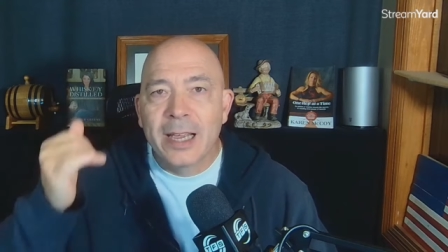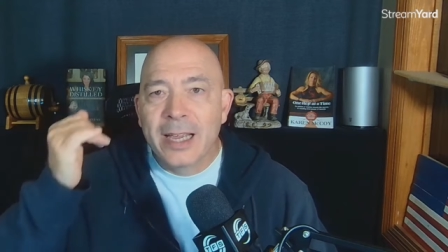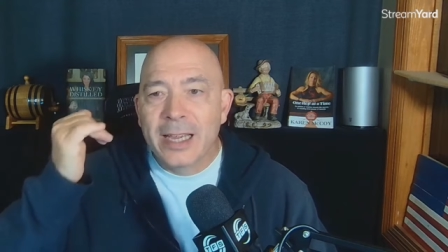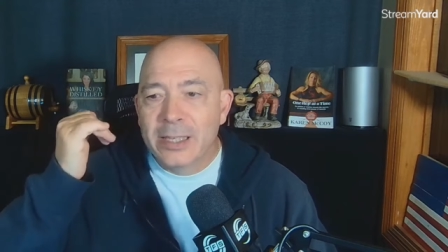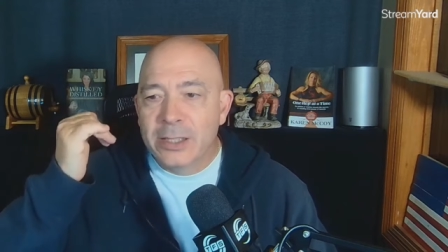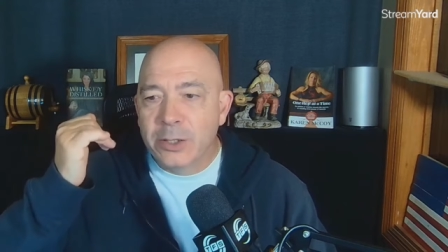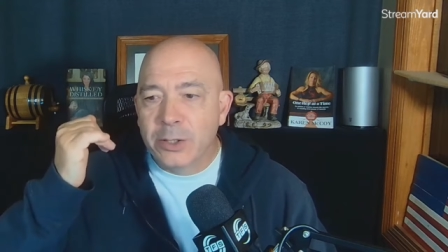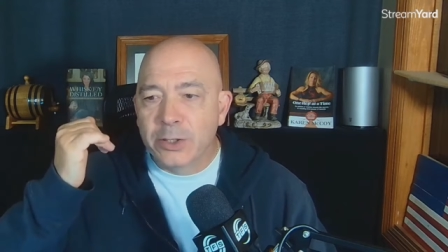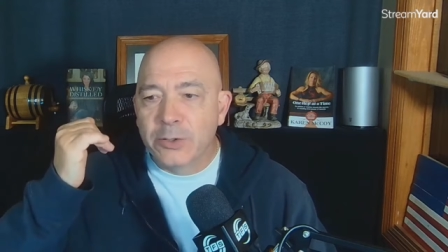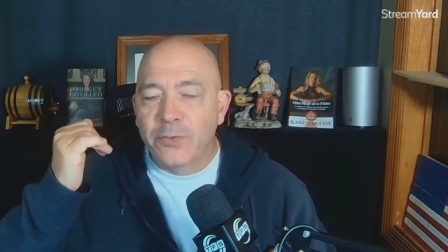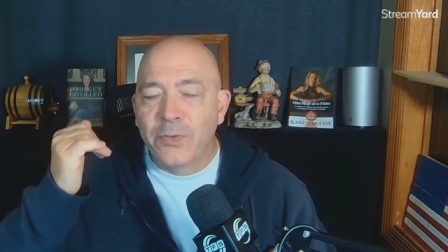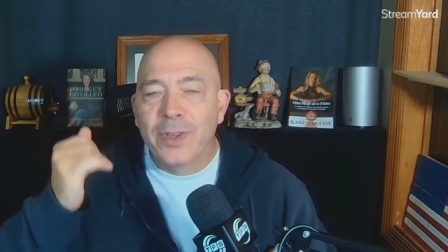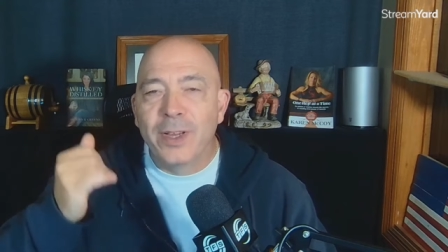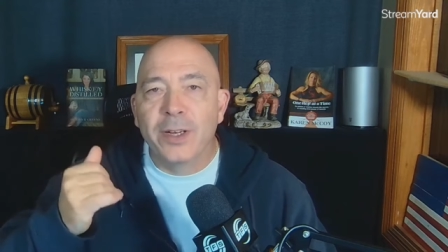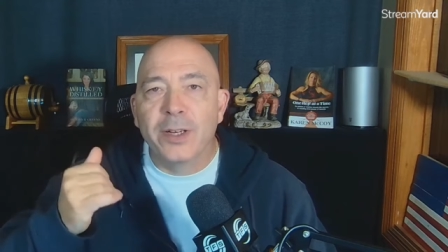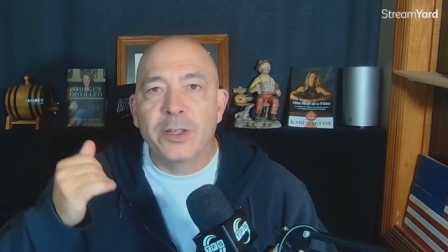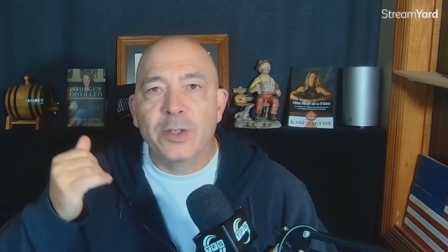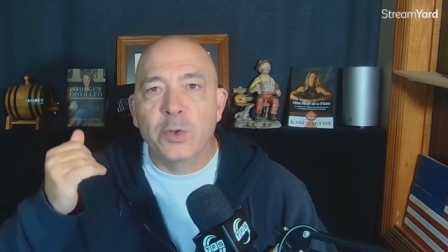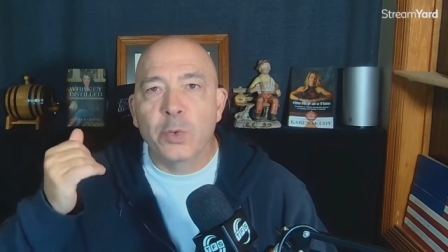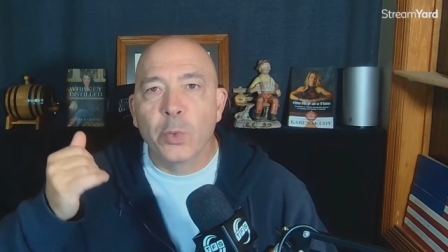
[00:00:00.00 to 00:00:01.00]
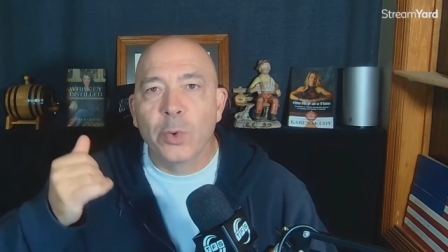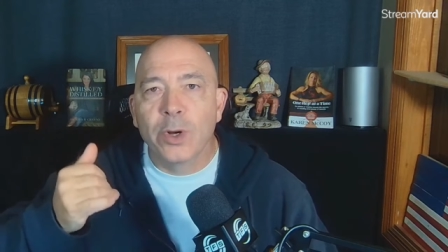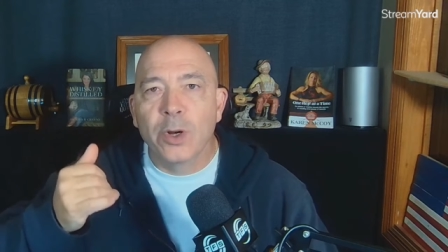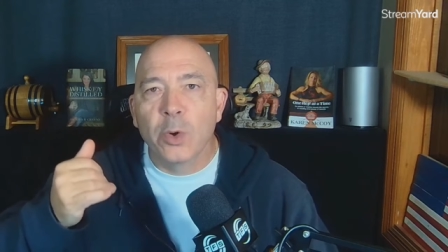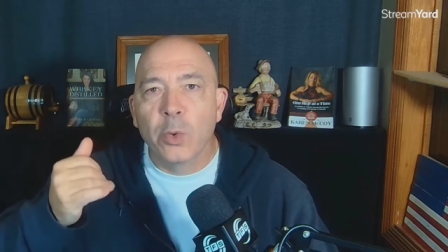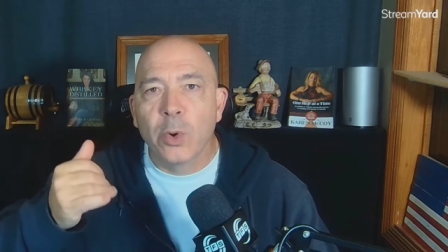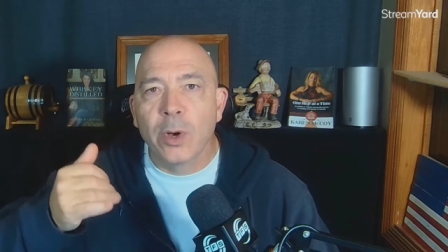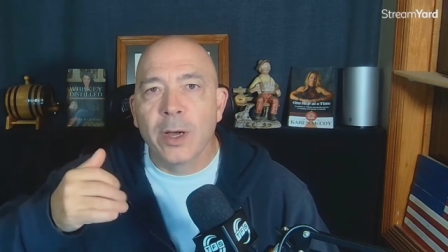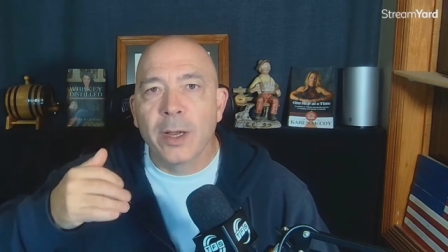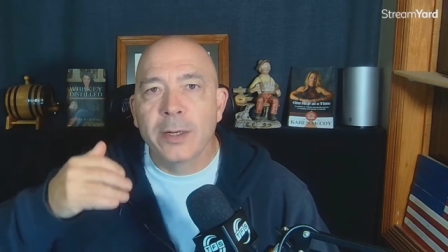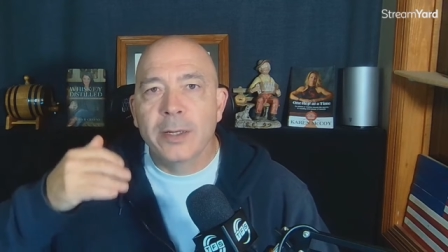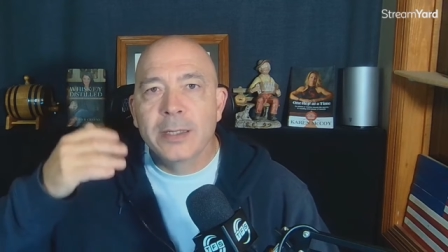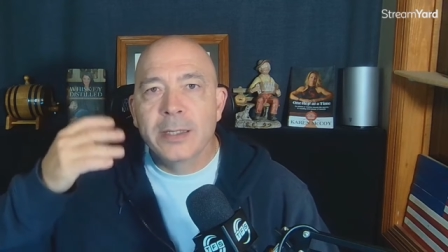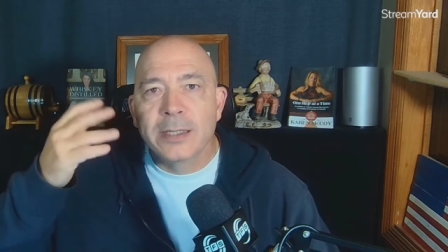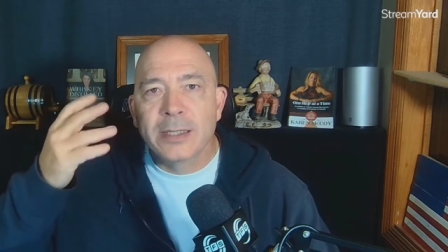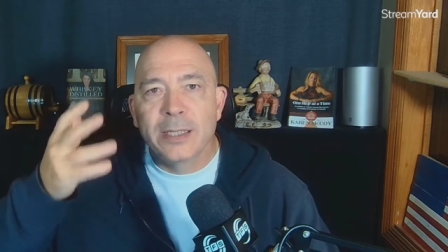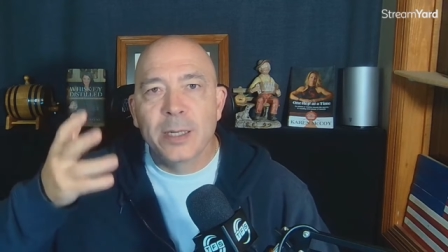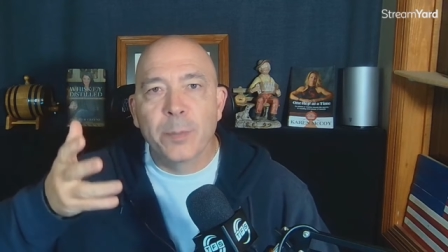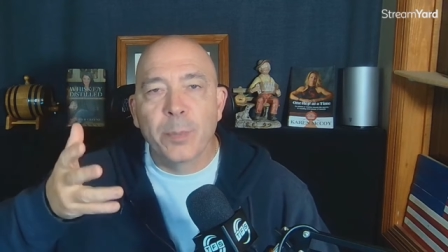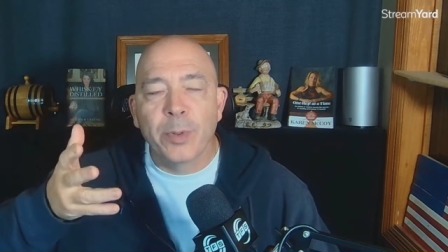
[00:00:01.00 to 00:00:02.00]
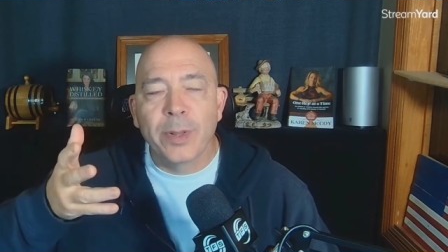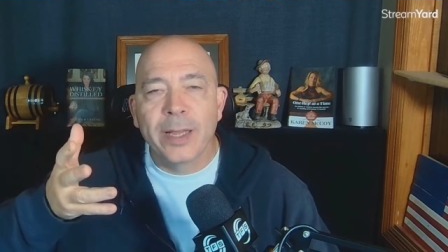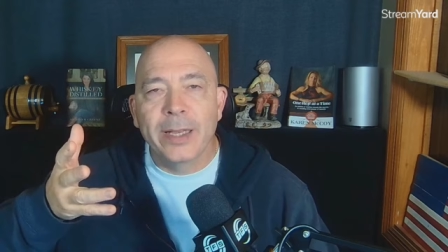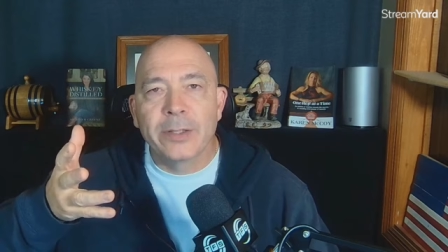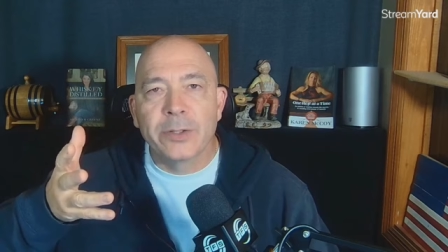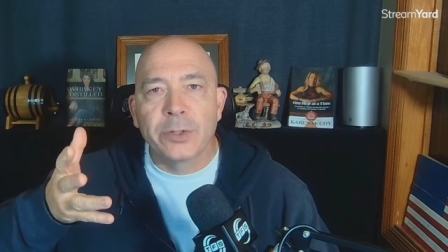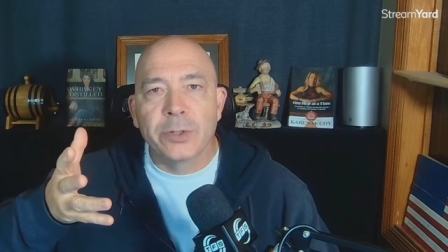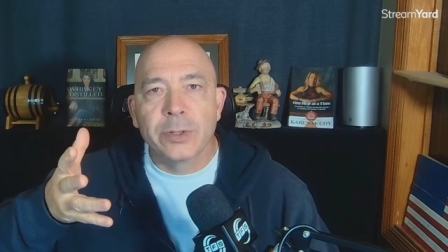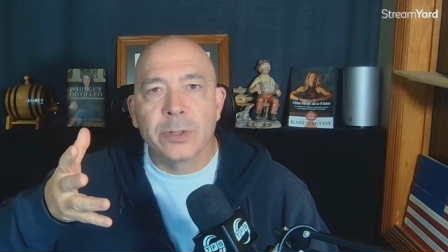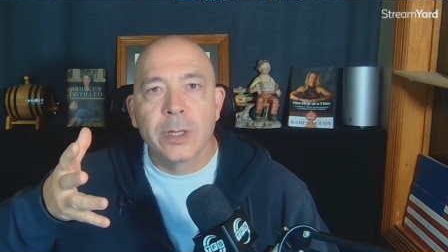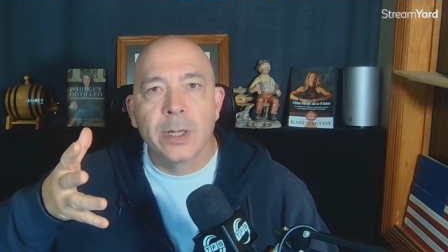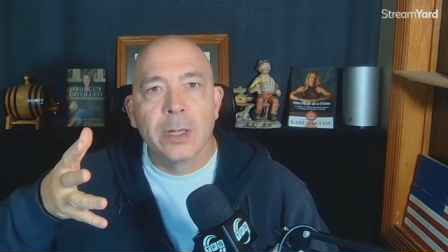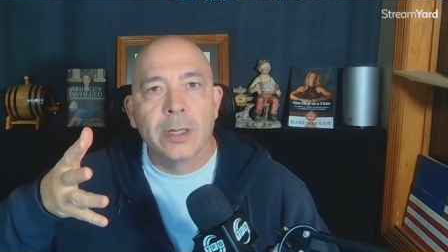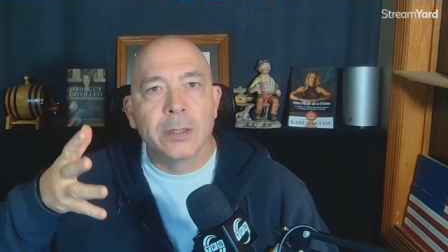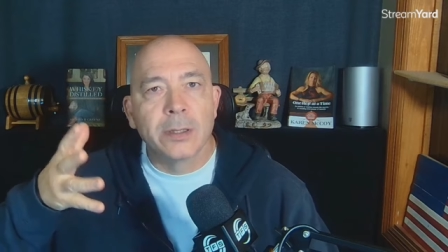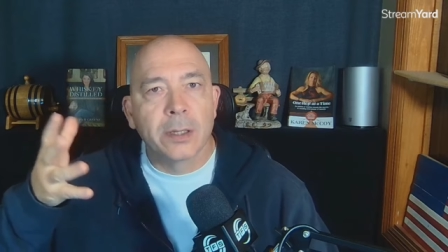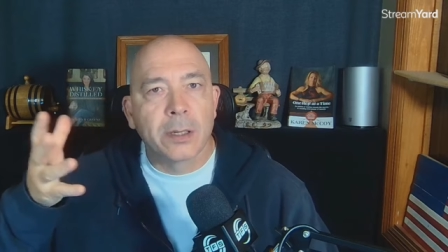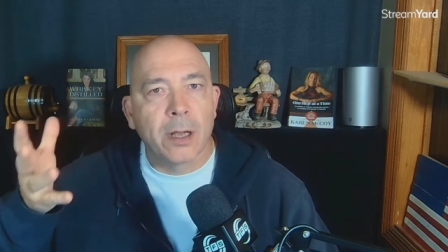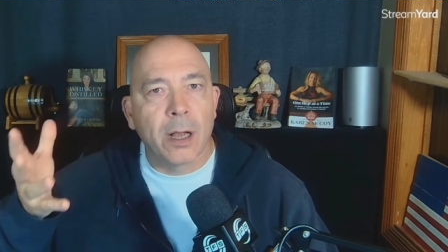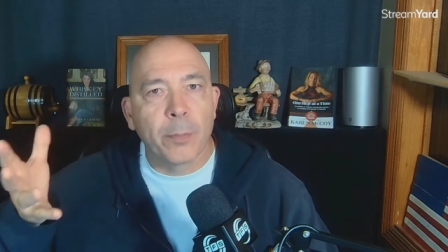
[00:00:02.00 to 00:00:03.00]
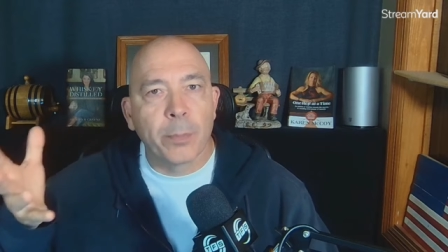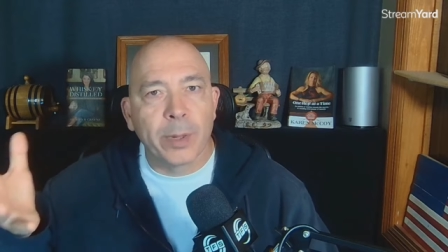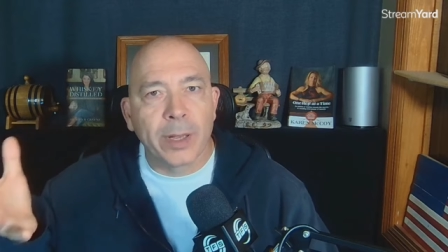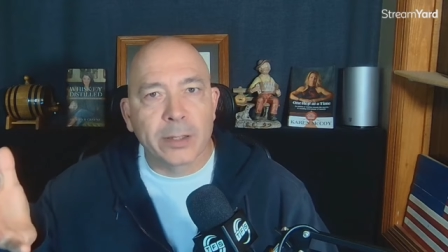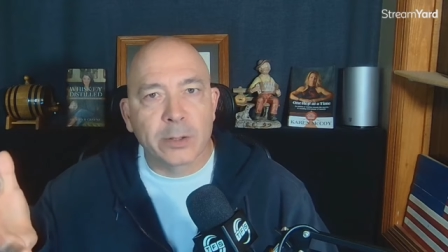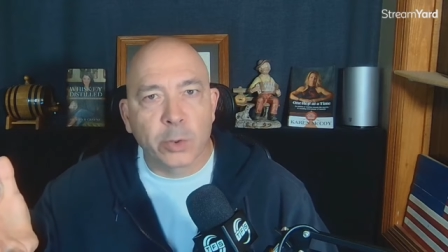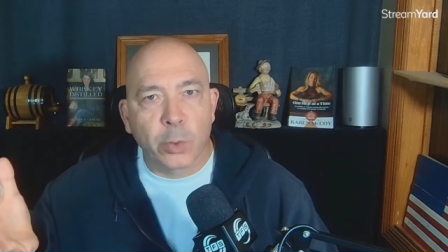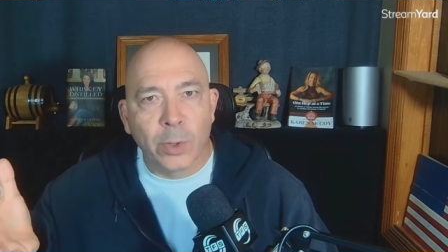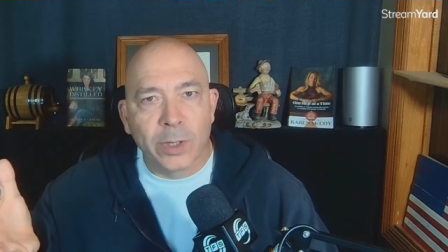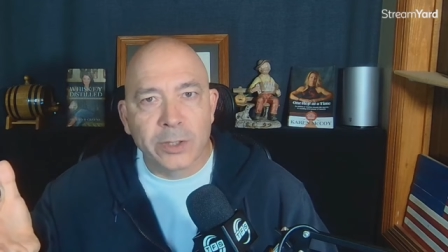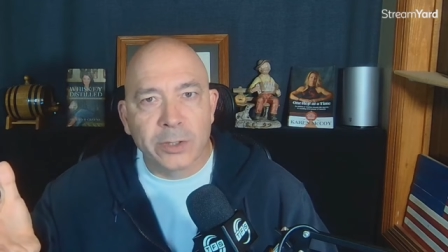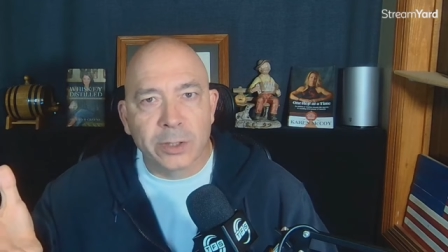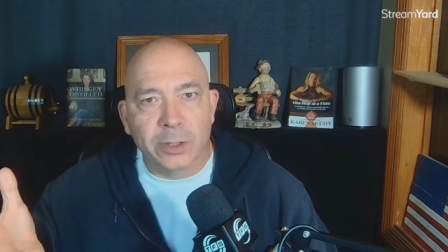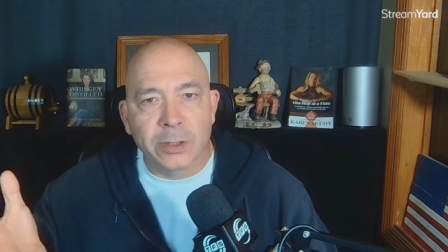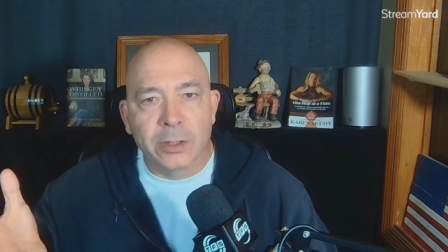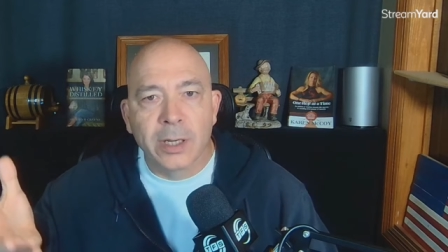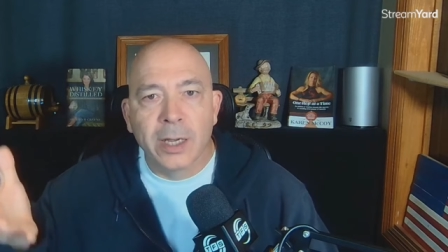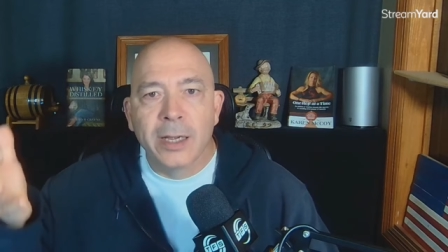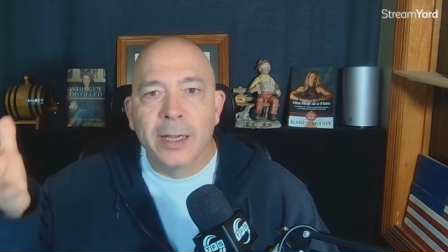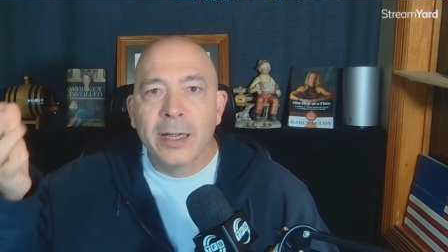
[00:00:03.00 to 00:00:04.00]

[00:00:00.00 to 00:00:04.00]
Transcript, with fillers: So it's Fitness 101, simple answers to complex questions.